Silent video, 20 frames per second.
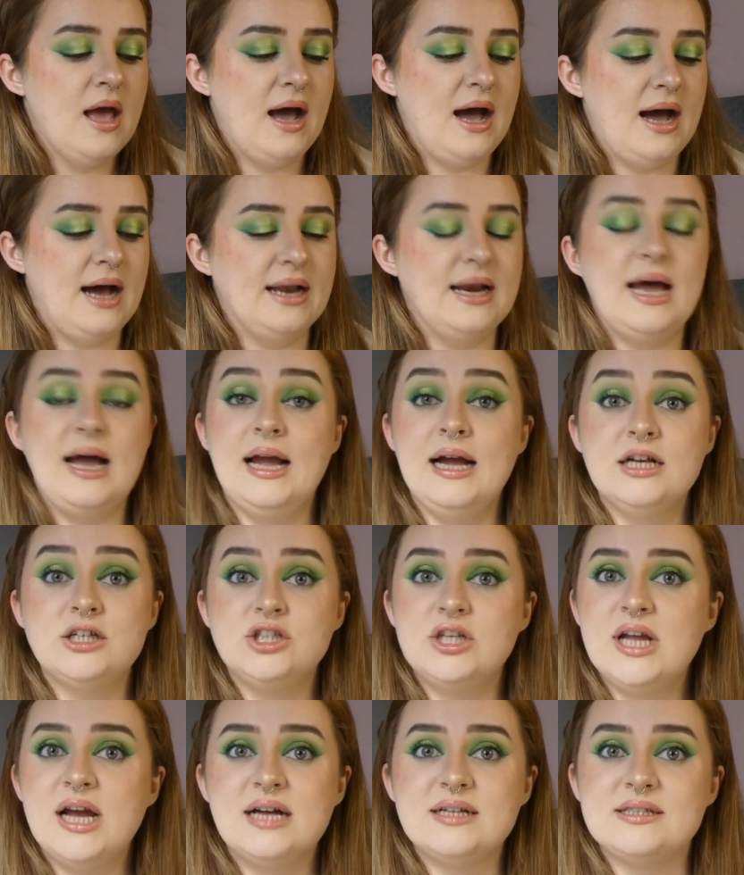And I
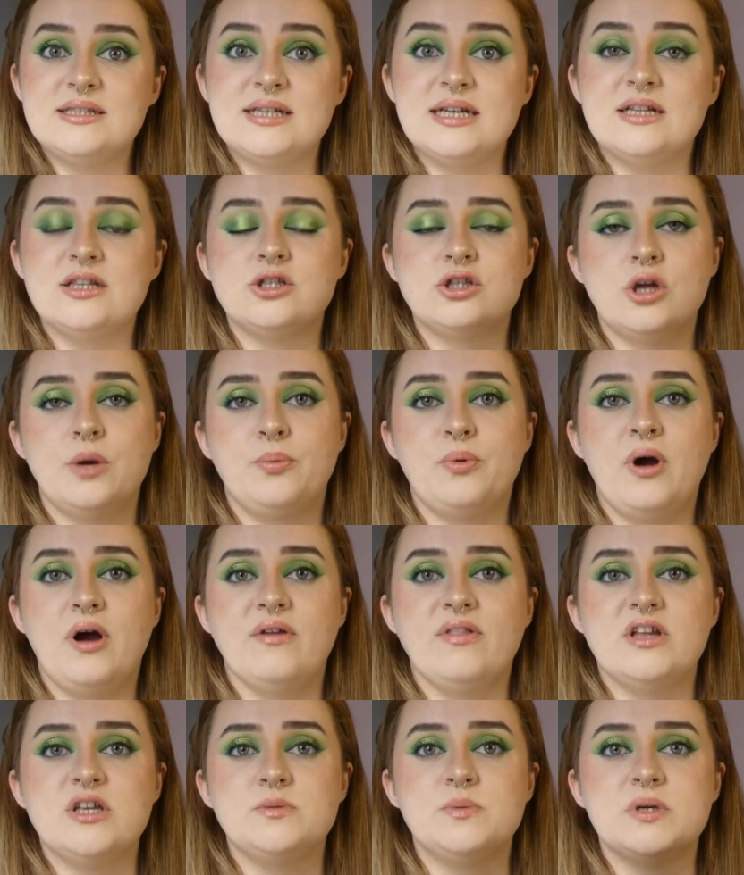actually had to take the stopper out
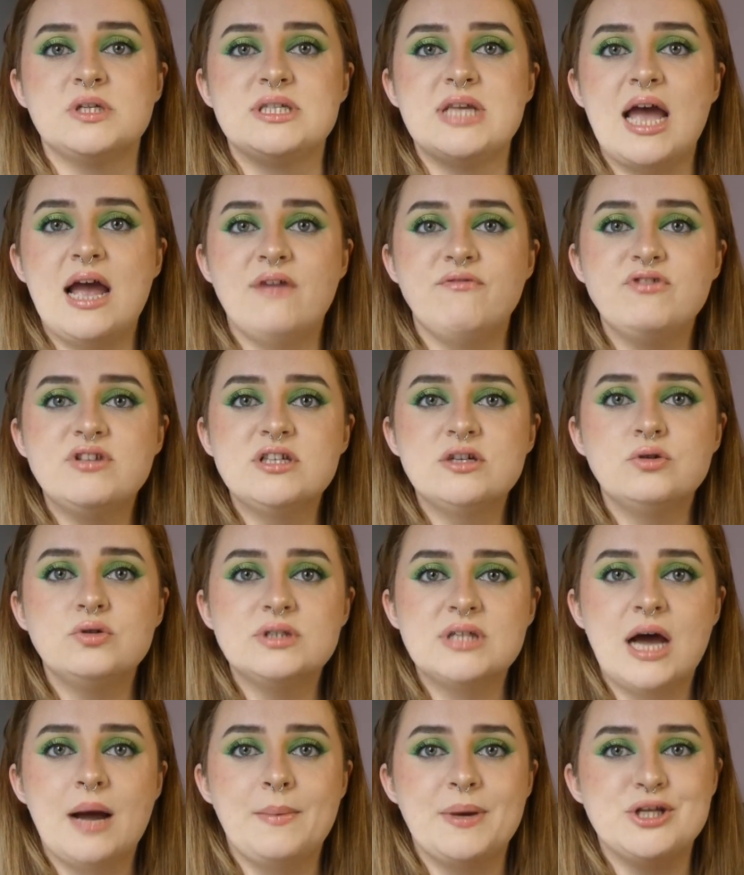of this because every single
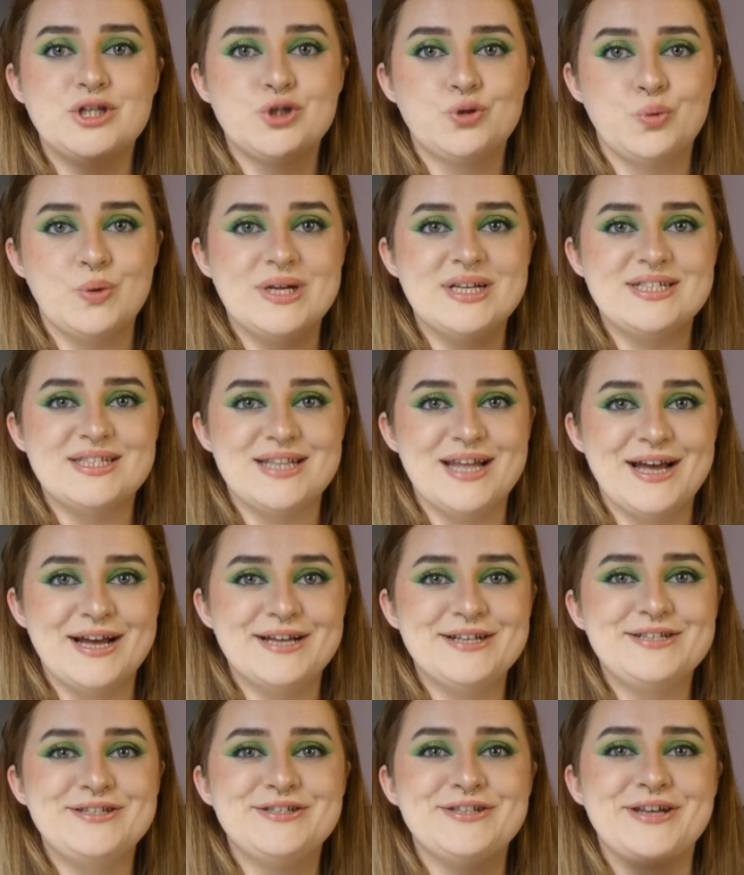time I squeezed
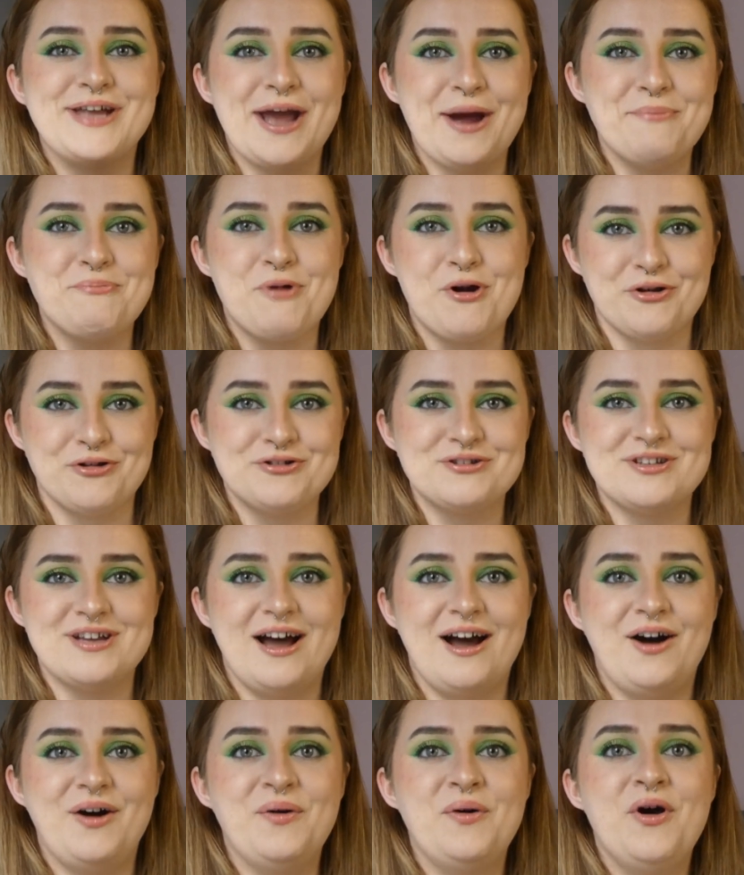this to get product
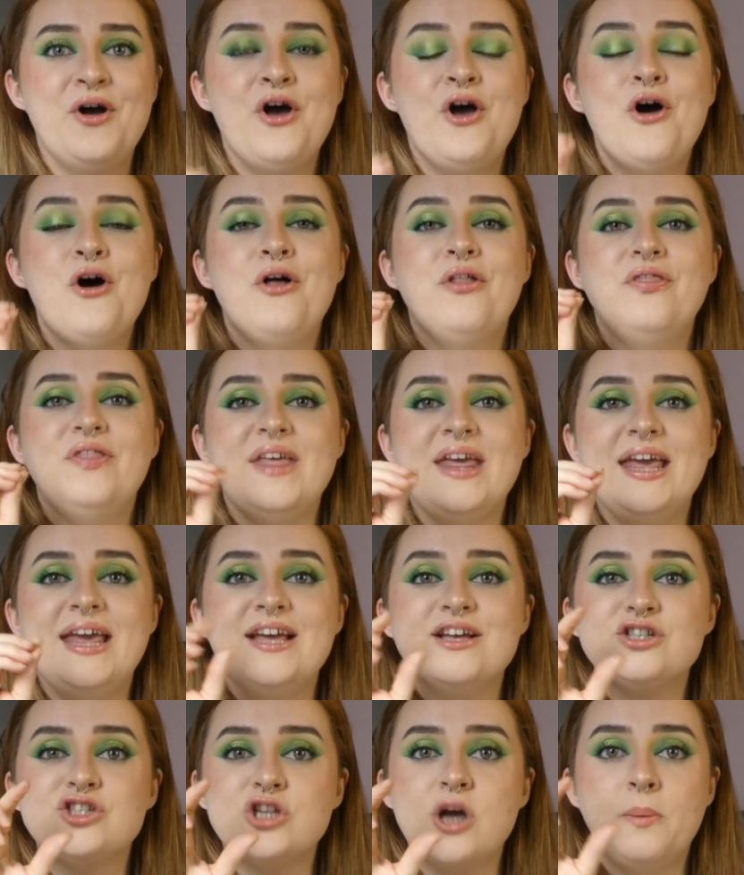out,
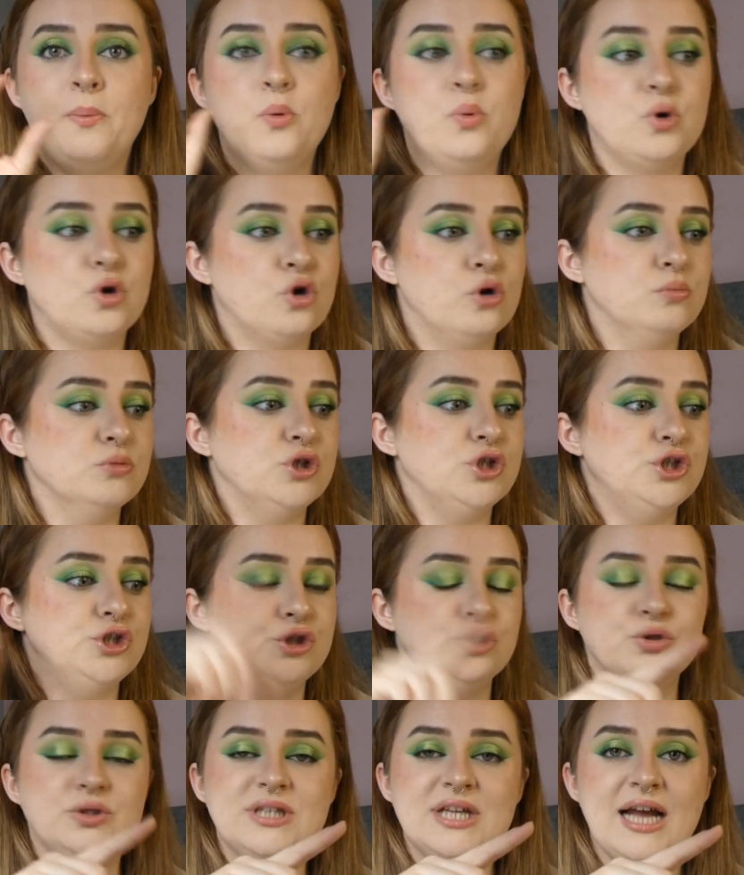the stopper would come
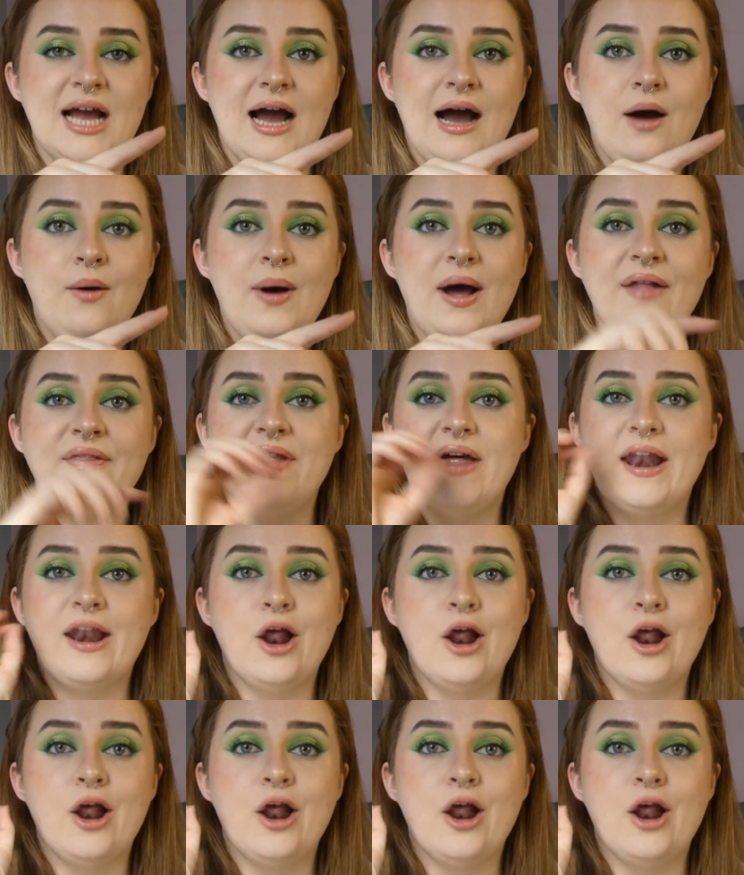shooting out and then